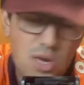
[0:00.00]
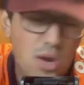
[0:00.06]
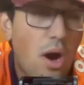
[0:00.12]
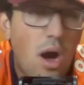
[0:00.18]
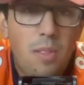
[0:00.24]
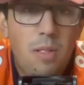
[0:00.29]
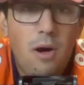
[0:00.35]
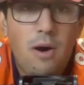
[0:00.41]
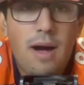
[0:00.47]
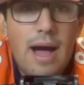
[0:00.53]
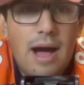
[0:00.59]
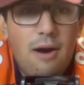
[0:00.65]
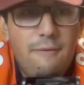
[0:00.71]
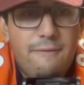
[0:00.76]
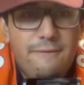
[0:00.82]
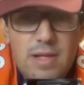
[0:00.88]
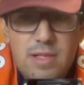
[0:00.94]
you all know
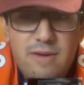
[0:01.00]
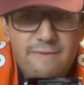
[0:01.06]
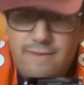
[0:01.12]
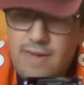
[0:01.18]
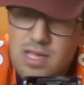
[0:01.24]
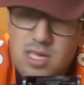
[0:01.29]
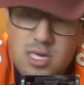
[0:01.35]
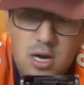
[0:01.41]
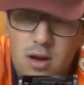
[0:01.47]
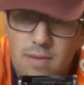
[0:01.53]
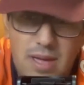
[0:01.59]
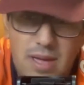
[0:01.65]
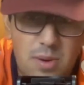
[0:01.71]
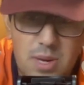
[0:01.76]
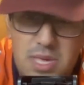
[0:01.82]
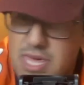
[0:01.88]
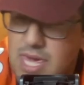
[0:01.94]
how Philly fans are,
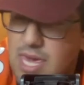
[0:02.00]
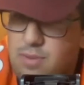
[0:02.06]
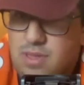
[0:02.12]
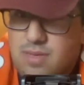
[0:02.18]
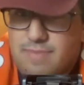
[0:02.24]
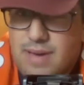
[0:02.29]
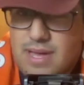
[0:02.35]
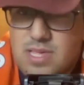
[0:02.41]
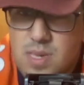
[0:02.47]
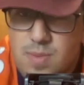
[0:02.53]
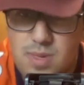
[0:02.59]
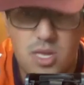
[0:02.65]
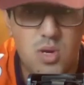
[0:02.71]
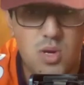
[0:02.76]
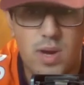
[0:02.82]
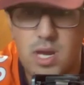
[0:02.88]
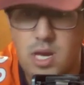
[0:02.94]
man. We see it with Ben Simmons
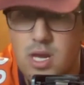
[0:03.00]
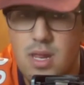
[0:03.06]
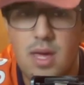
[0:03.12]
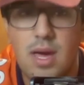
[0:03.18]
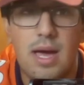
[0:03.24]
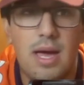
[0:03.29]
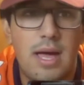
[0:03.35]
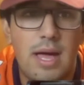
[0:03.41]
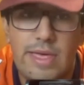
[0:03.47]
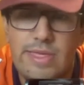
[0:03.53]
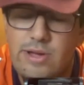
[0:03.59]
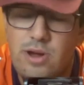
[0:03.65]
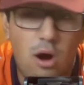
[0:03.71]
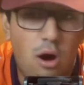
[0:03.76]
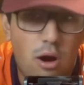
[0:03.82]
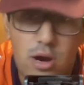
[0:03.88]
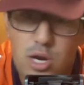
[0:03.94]
situation.
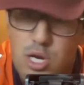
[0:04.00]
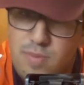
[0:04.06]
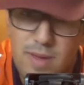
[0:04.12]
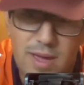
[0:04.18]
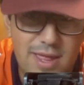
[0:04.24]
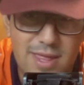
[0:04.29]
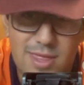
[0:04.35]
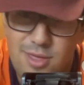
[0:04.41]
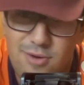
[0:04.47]
They're harsh, man.